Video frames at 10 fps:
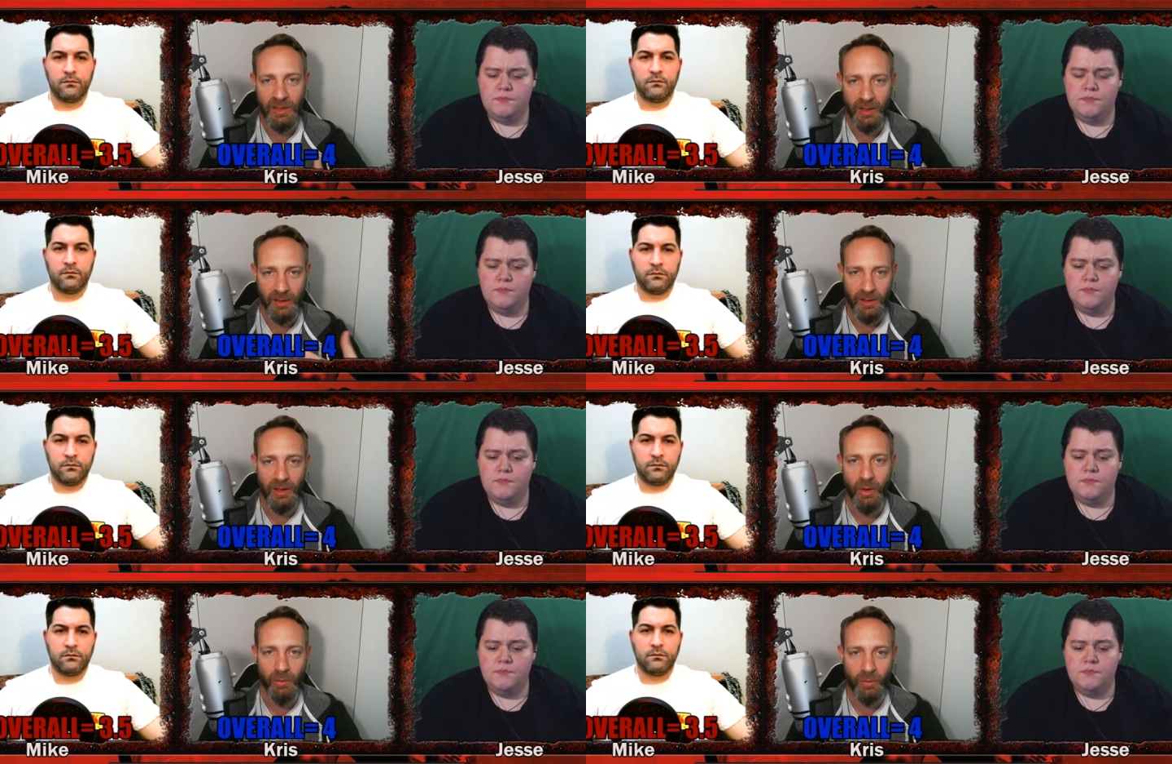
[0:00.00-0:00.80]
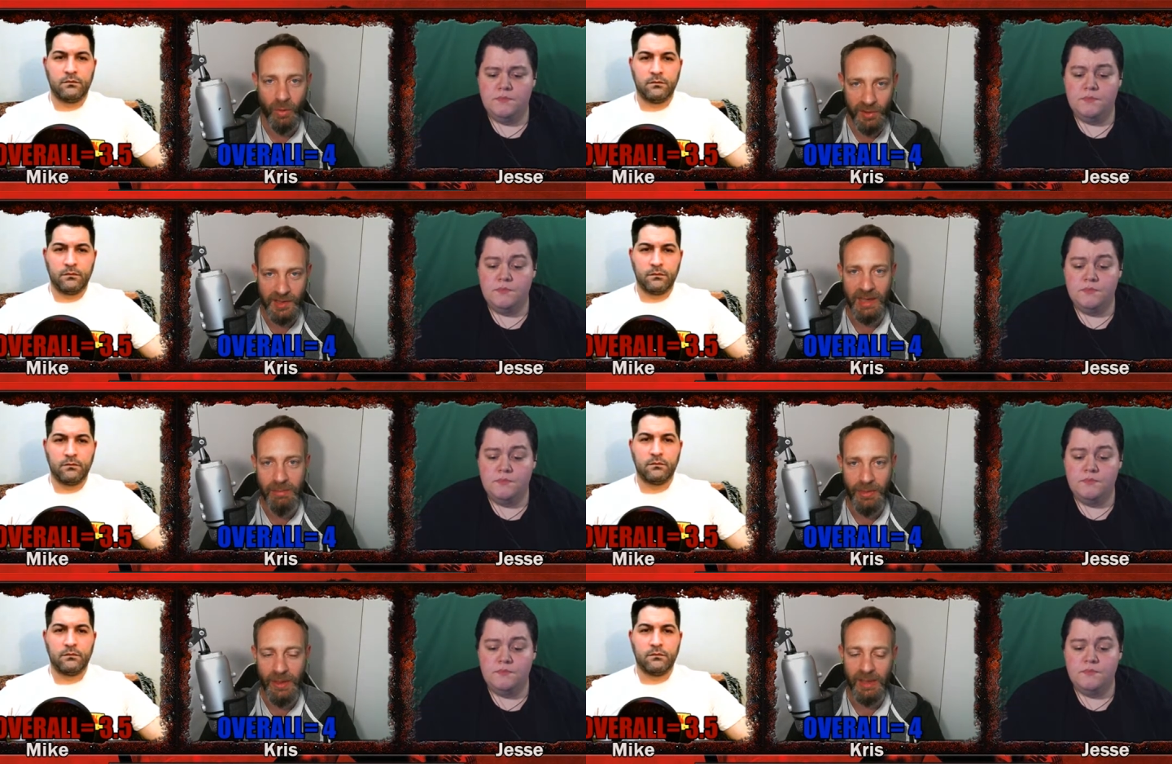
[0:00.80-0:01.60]
Speaker 1: the overall scheme
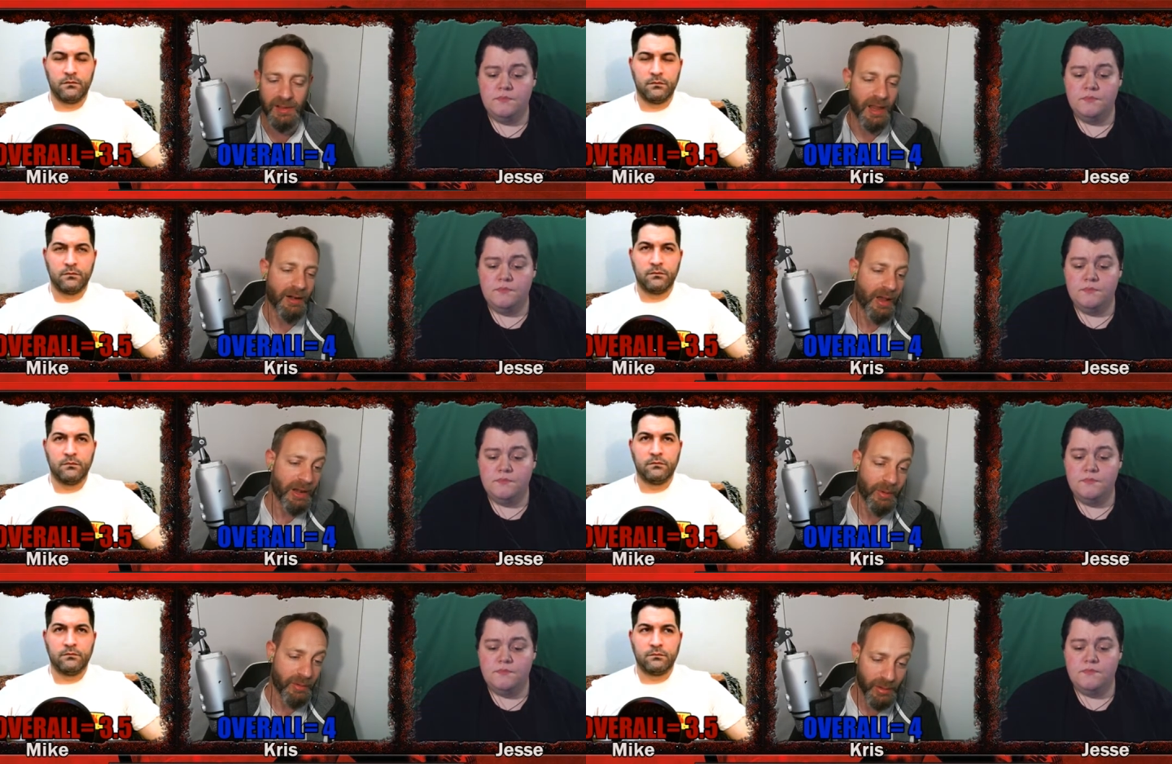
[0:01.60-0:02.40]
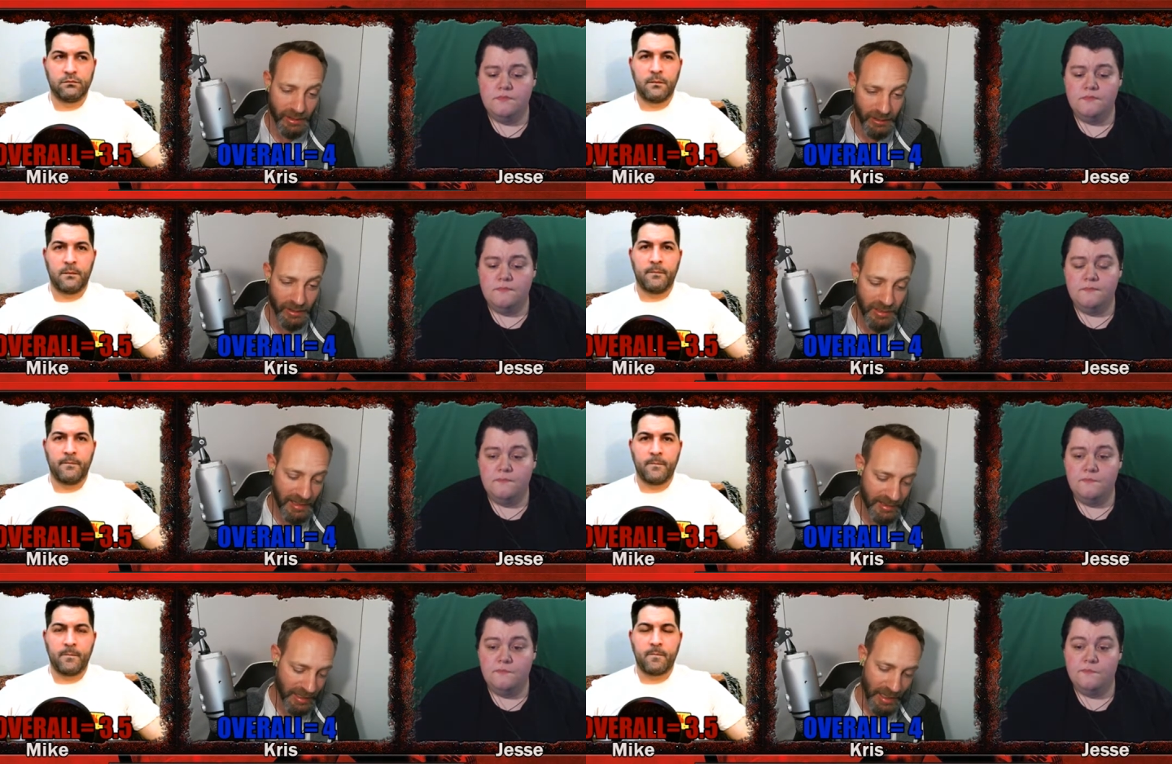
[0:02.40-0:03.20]
of things. I don't know. Anyway, really good,
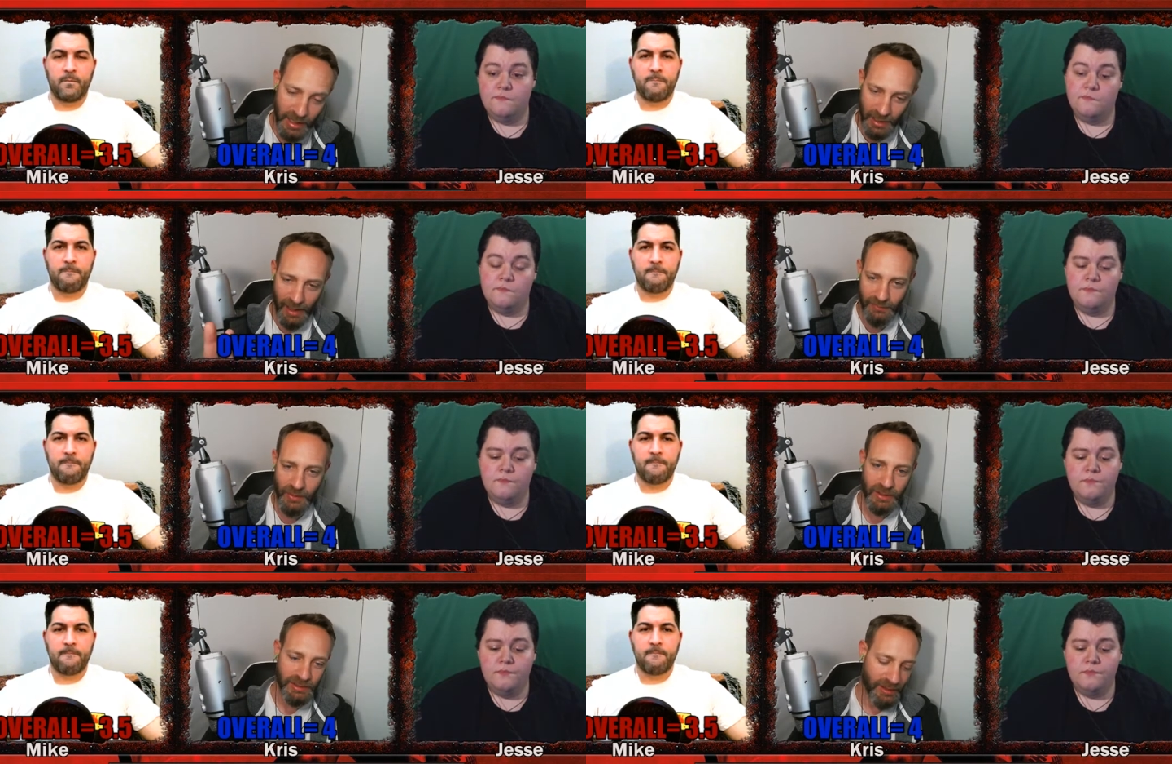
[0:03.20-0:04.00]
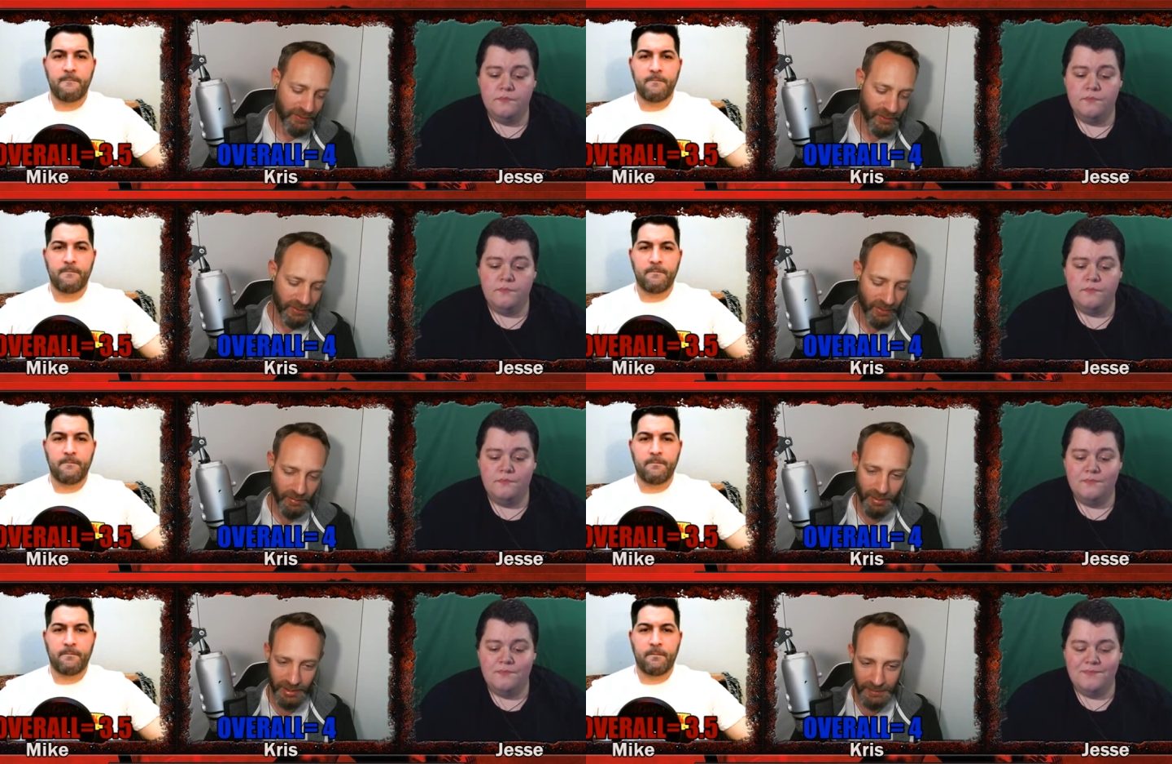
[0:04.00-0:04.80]
Jesse. I've talked enough. Your turn,
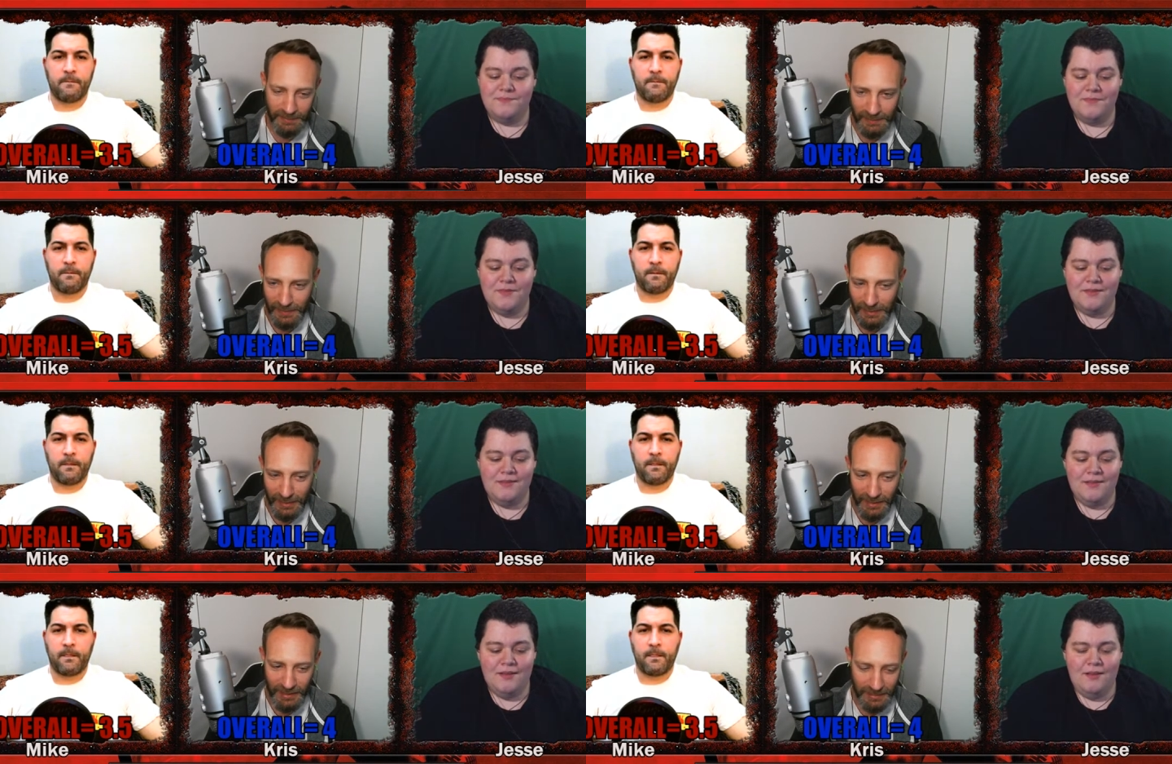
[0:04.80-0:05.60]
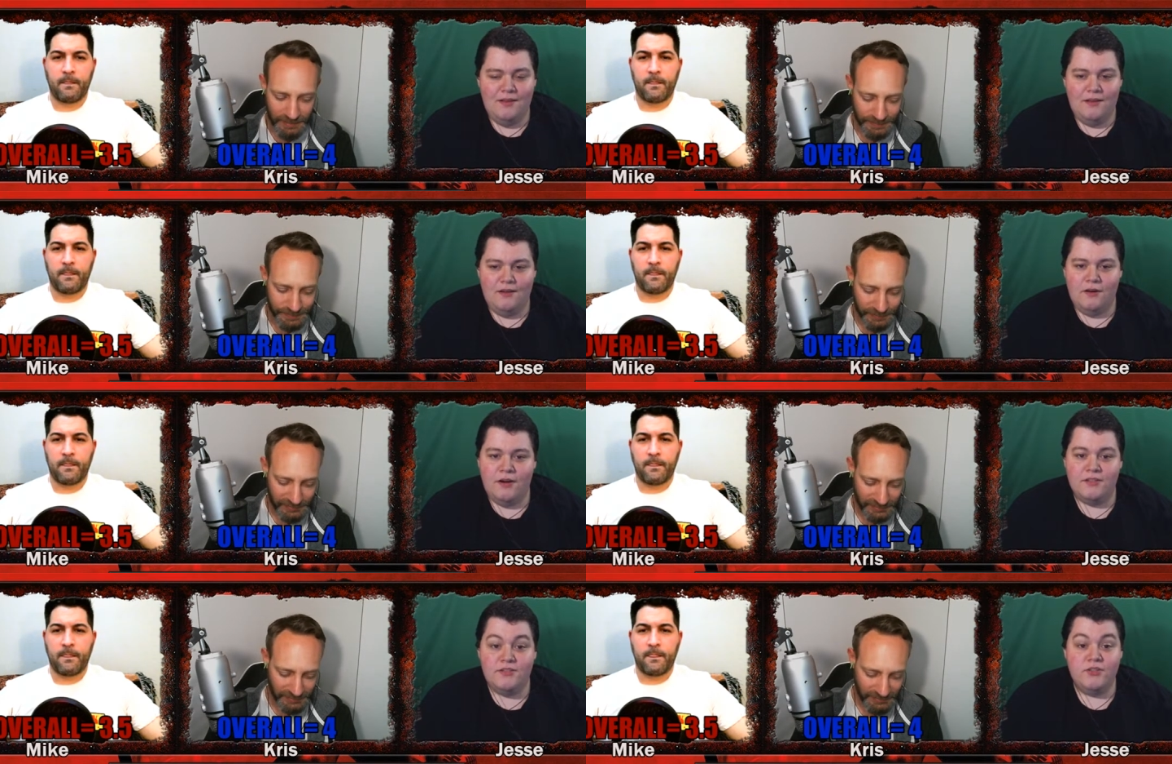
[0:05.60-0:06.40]
buddy.
Speaker 2: All
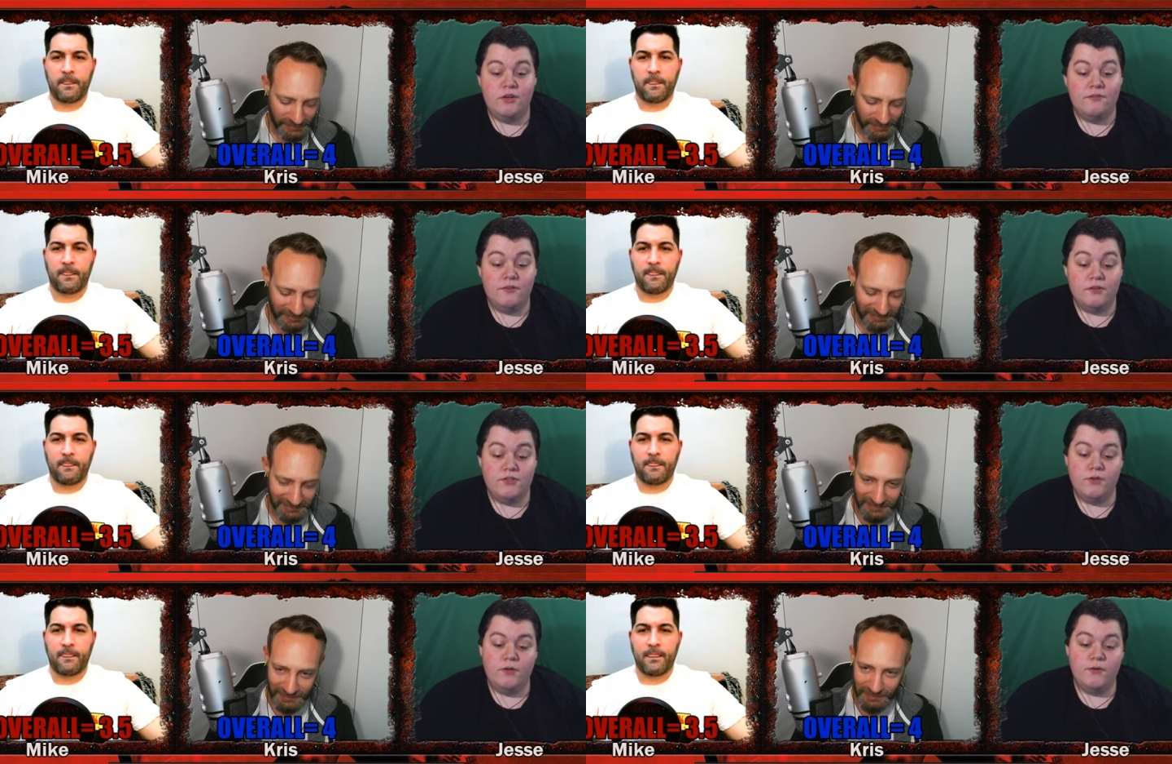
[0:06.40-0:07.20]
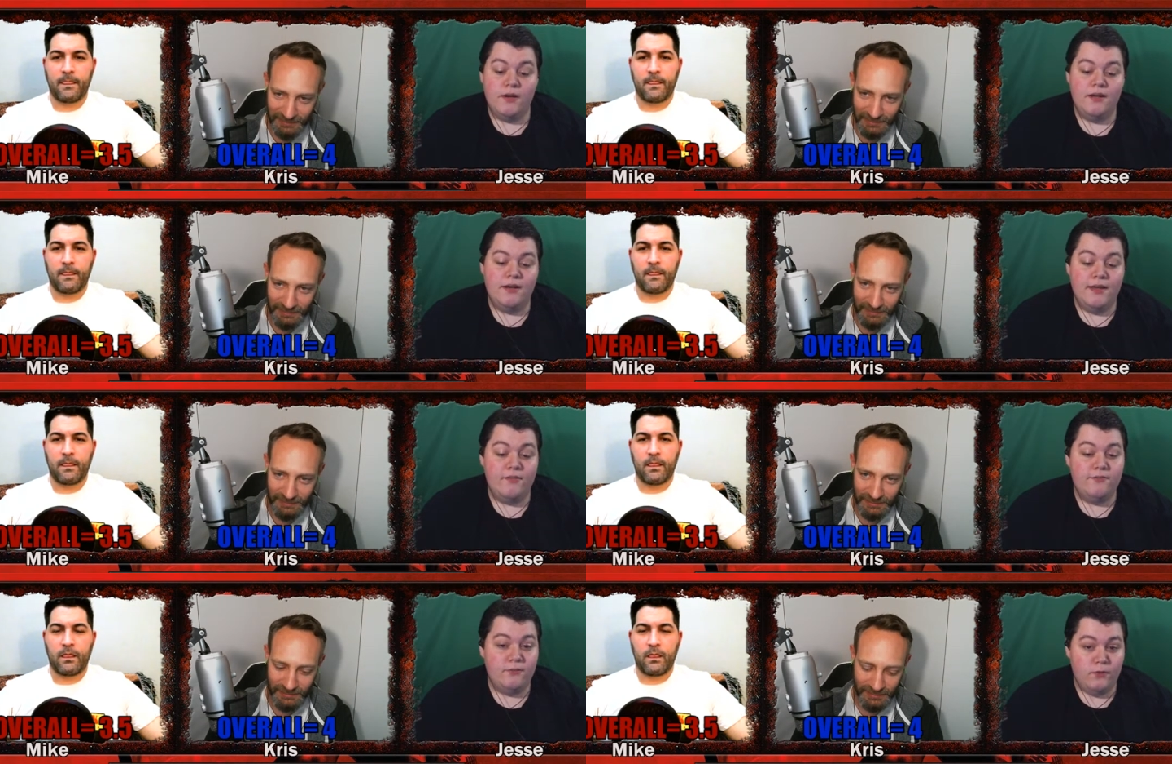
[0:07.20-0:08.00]
right. So for story rating, I gave
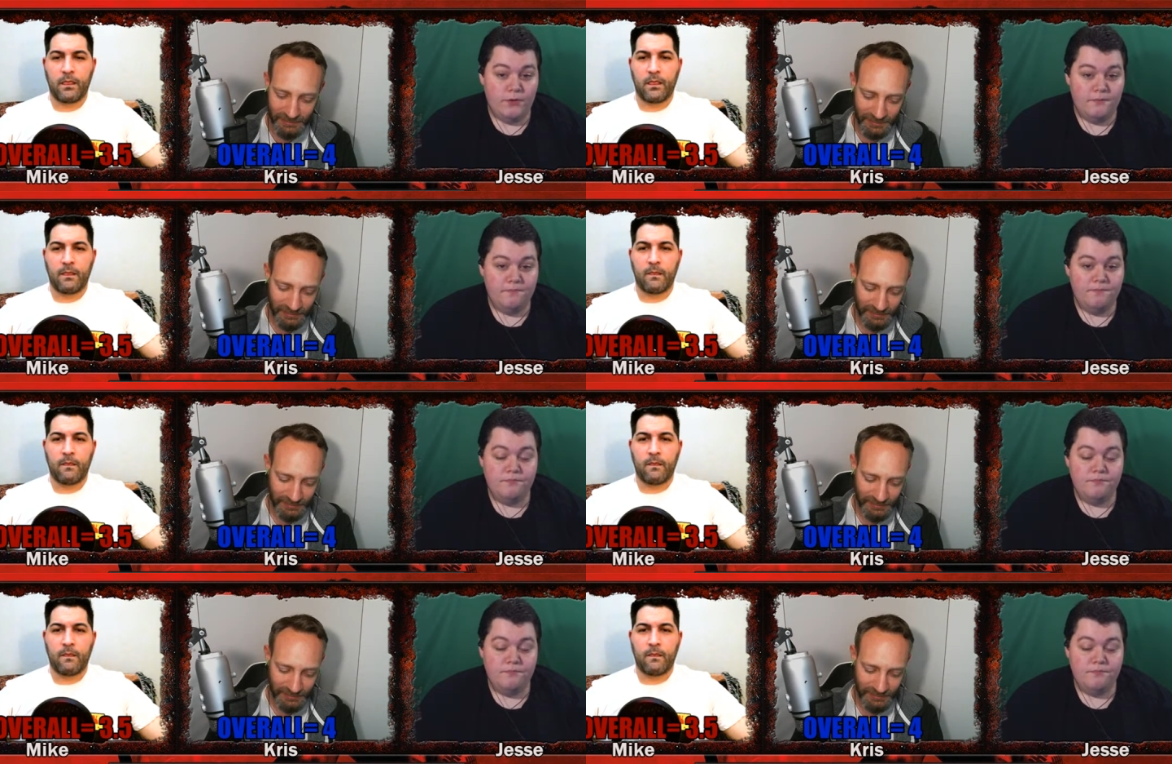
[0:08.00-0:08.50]
it a four.